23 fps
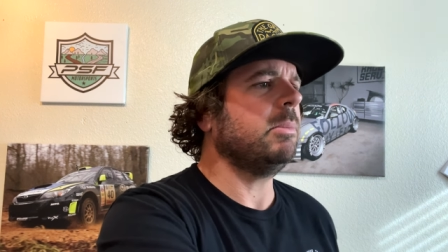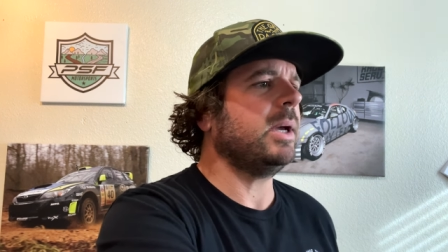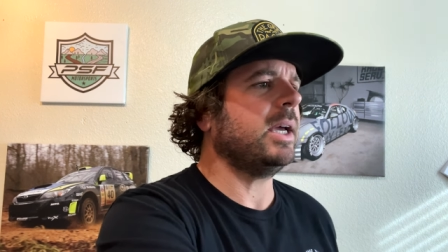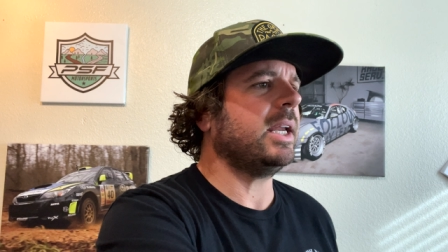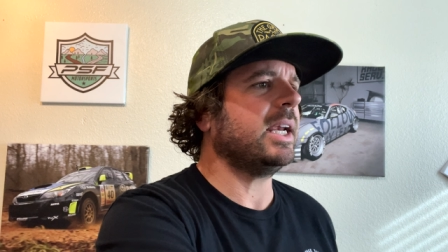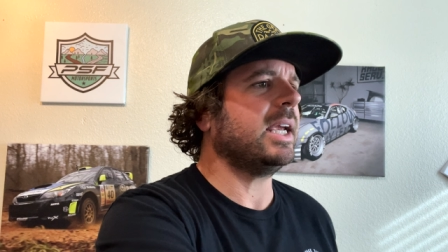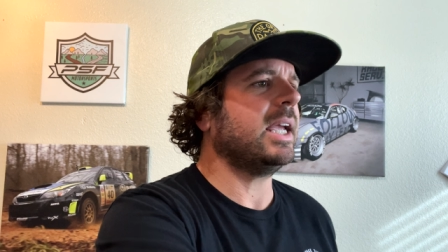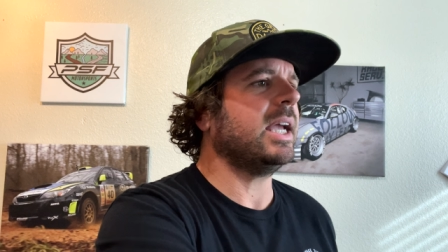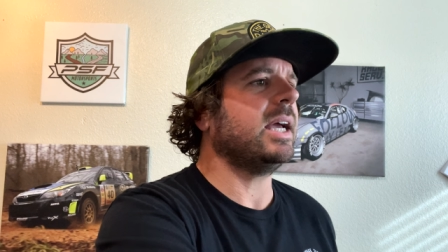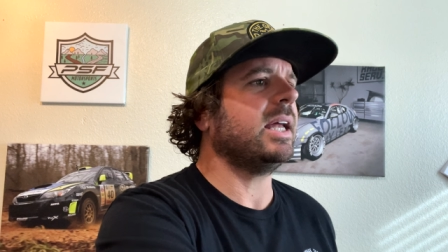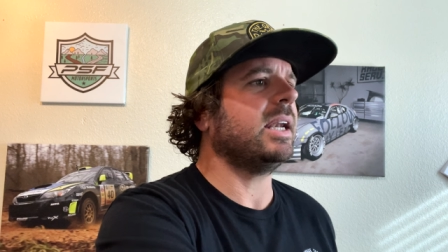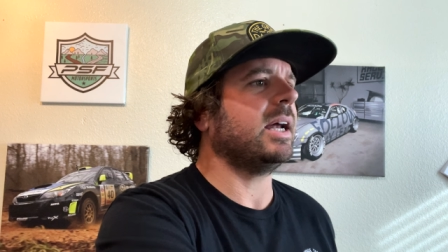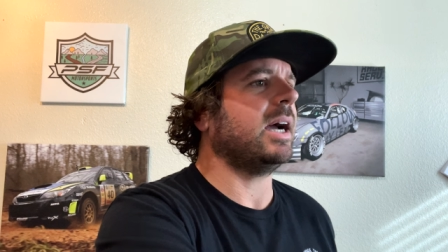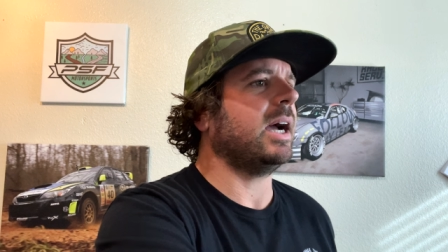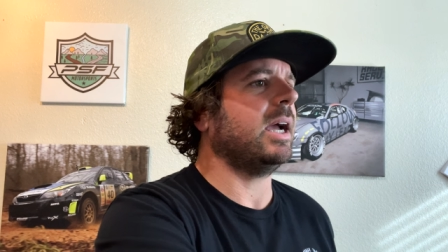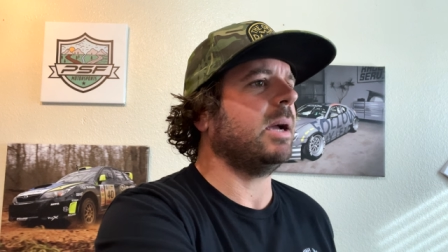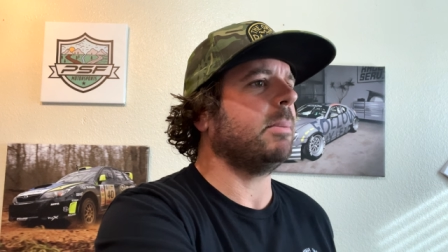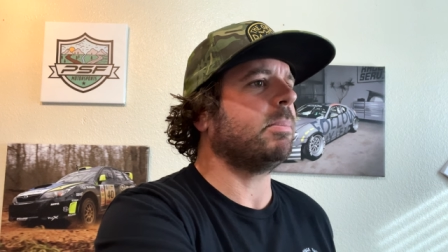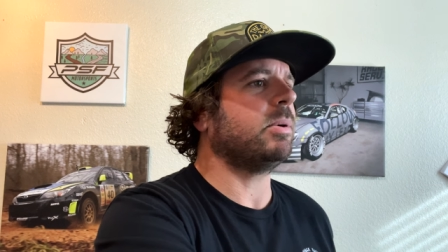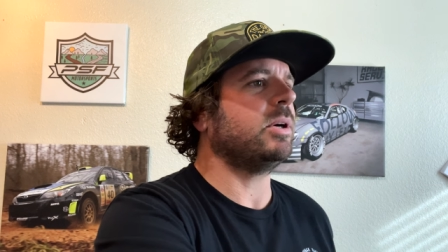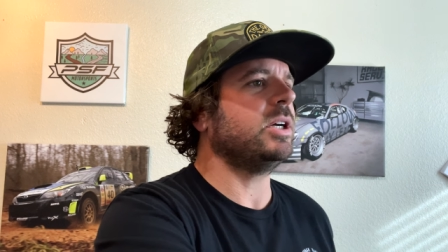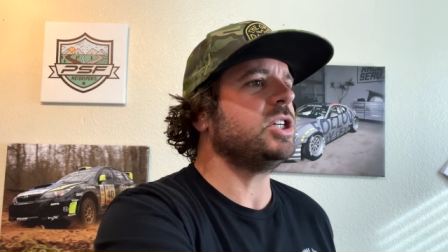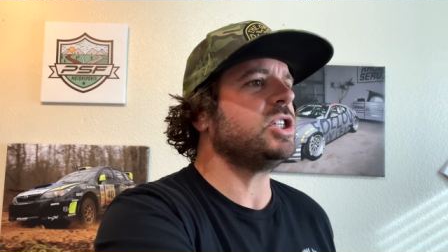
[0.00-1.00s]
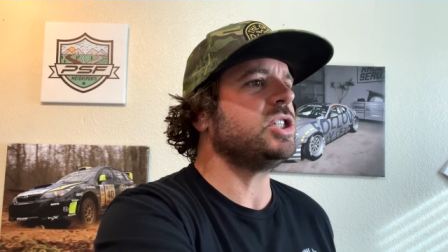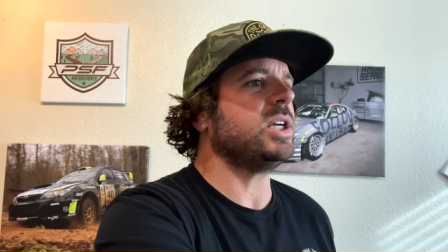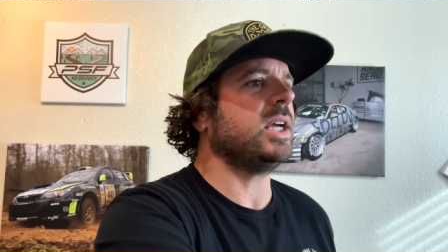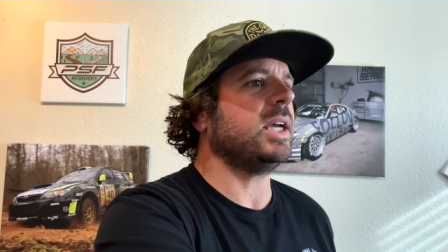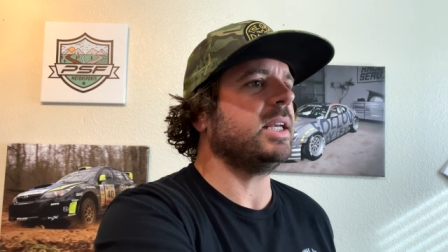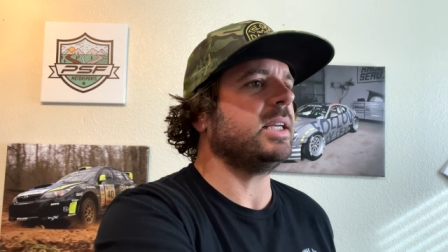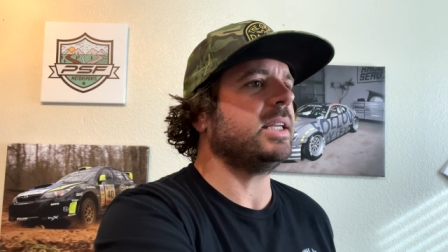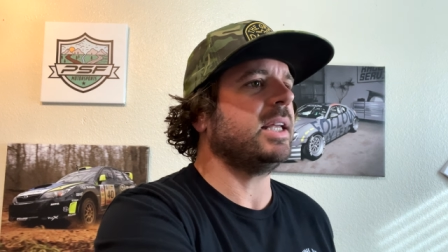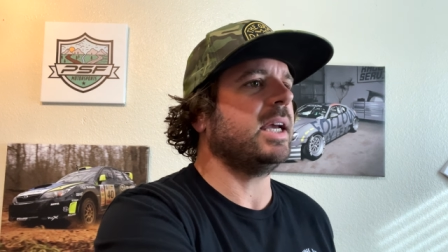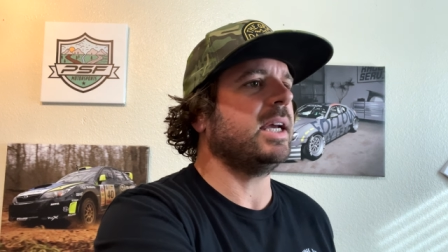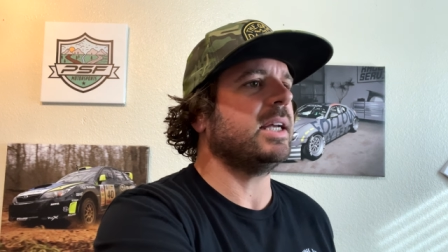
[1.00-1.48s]
And again, I
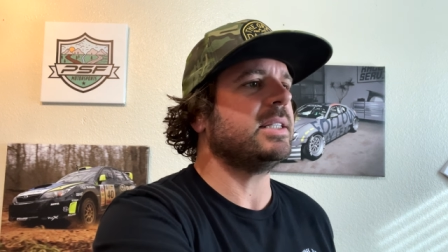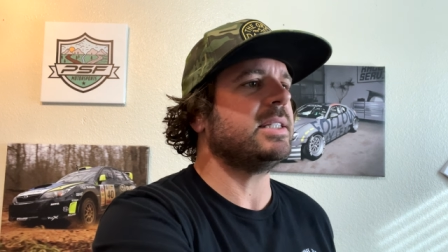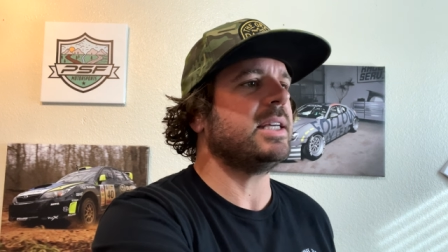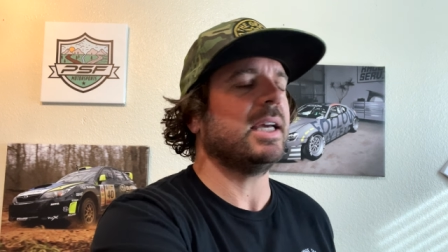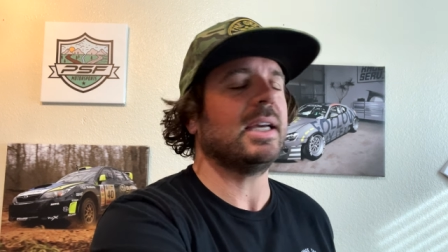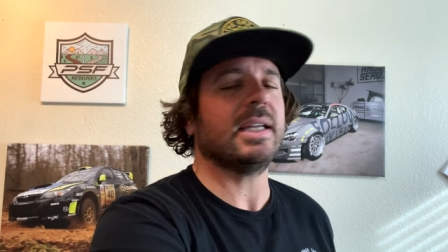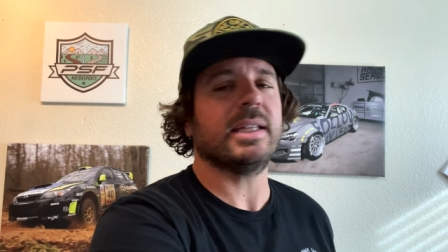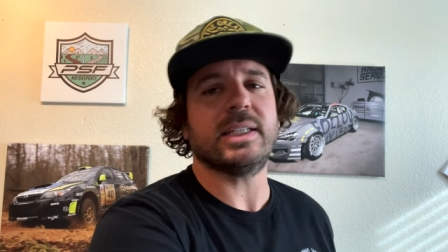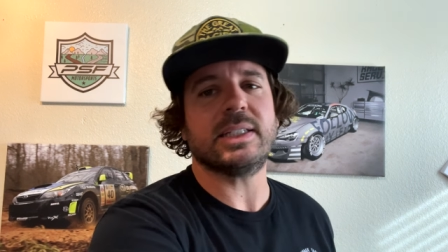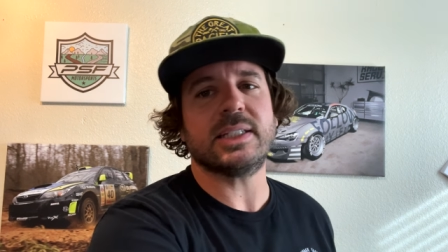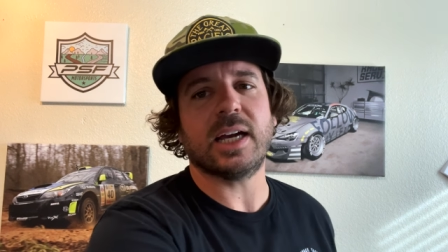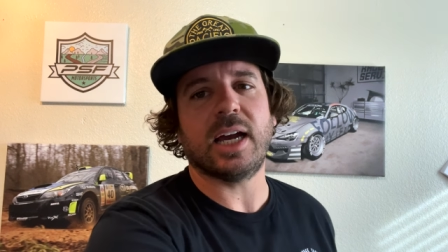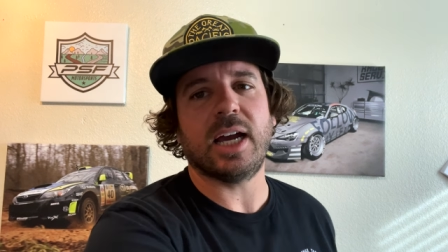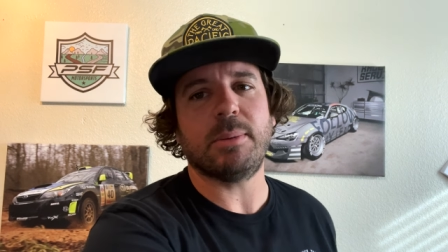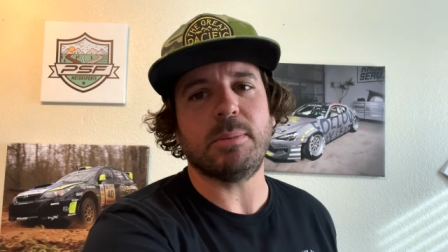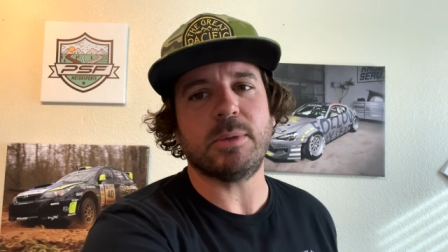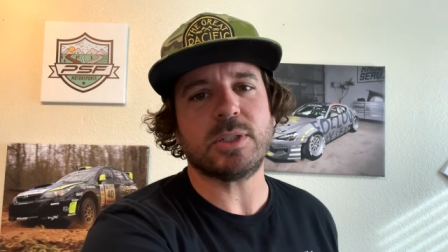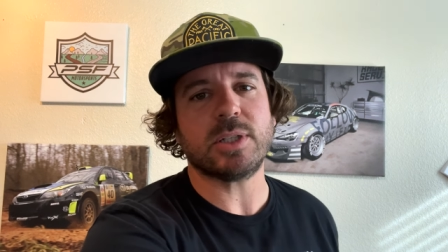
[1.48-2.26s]
appreciate Dan taking the time